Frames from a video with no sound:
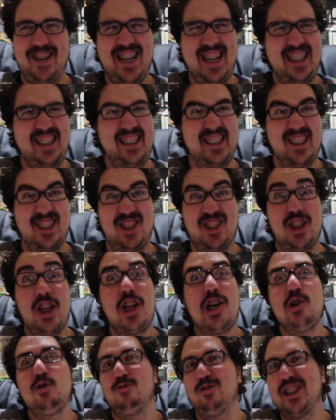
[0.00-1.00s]
Nice and
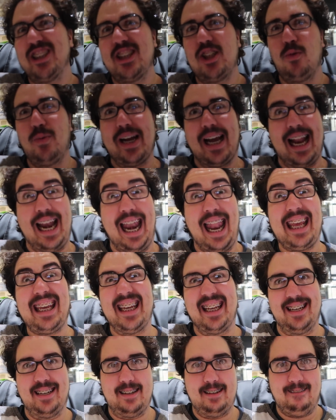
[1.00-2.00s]
slow, just the way I
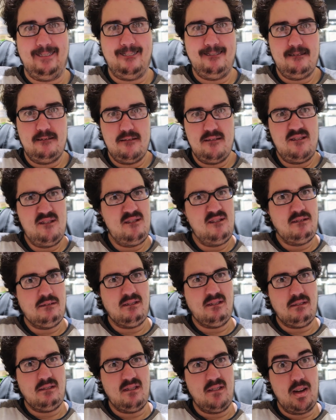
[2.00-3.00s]
like it.
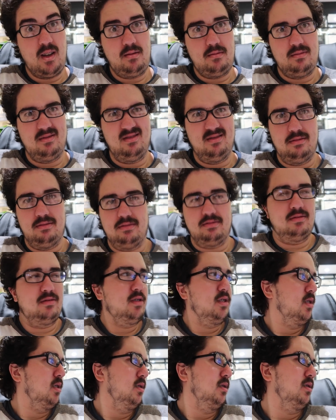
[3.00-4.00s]
Mm.
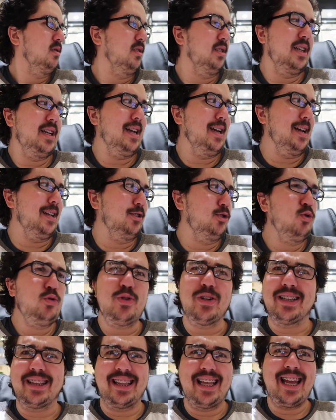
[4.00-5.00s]
Yeah, do
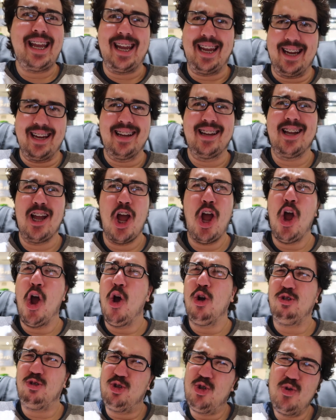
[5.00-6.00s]
your thing.
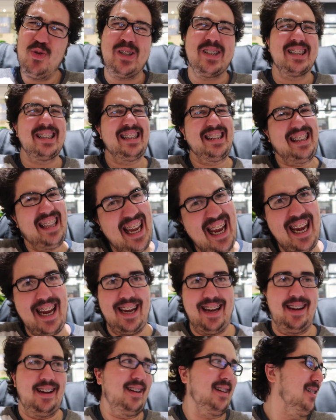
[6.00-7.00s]
Do your thing.